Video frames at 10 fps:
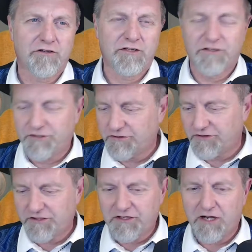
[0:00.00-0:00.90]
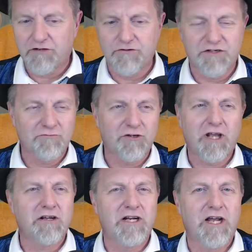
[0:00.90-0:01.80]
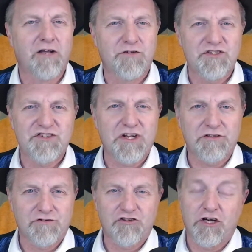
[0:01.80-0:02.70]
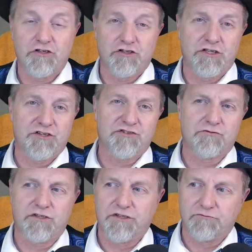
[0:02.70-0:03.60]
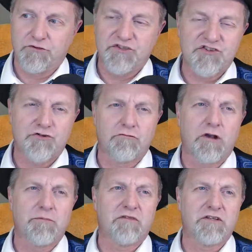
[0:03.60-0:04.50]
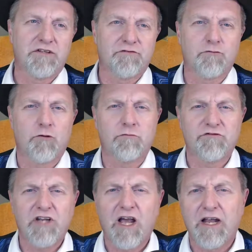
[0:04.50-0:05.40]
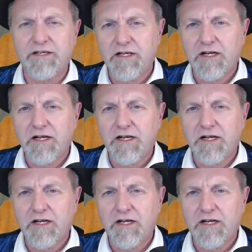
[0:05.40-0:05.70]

You know, the doctor, we're not going to have this sudden change in history that would screw up everything for what we've got.